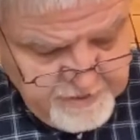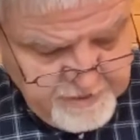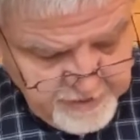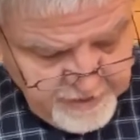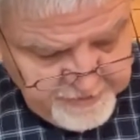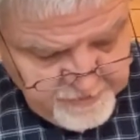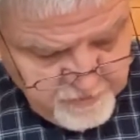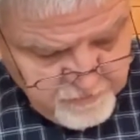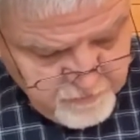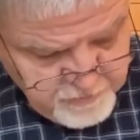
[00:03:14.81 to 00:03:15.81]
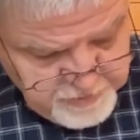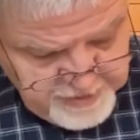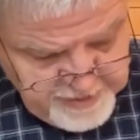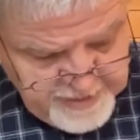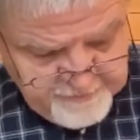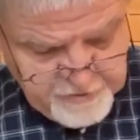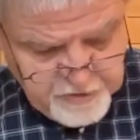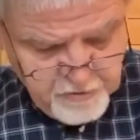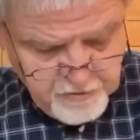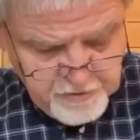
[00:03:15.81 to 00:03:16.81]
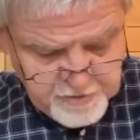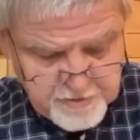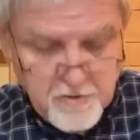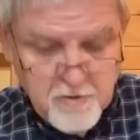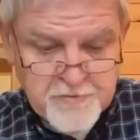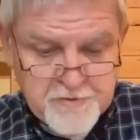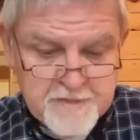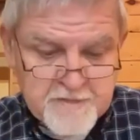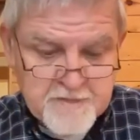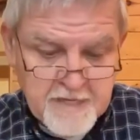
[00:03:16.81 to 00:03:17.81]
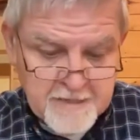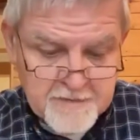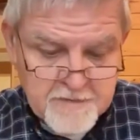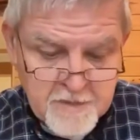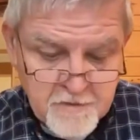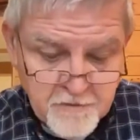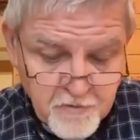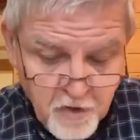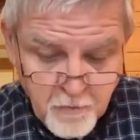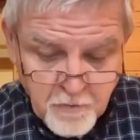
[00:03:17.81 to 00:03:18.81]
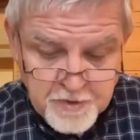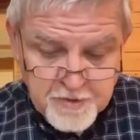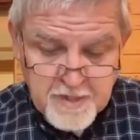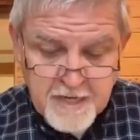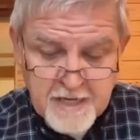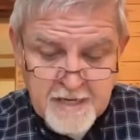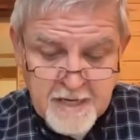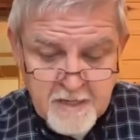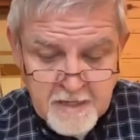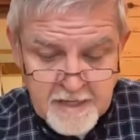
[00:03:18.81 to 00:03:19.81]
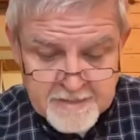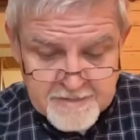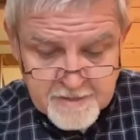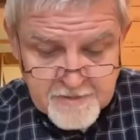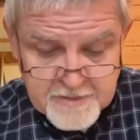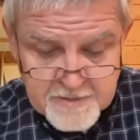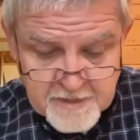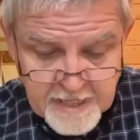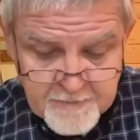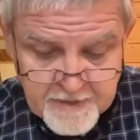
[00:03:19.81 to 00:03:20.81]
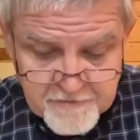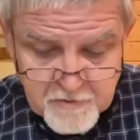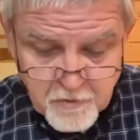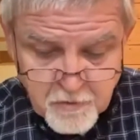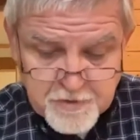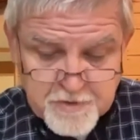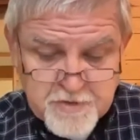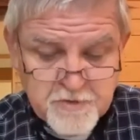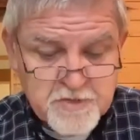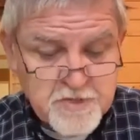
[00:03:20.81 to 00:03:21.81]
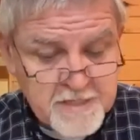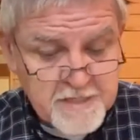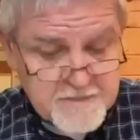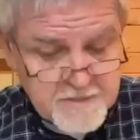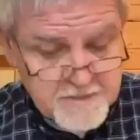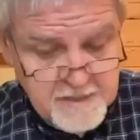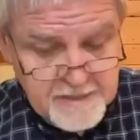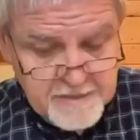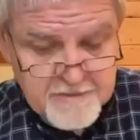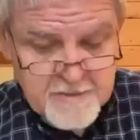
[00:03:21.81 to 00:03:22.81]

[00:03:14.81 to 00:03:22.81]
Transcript: Neither would he have showed us all these things, nor would, uh, uh, as at this time, have told us such things as these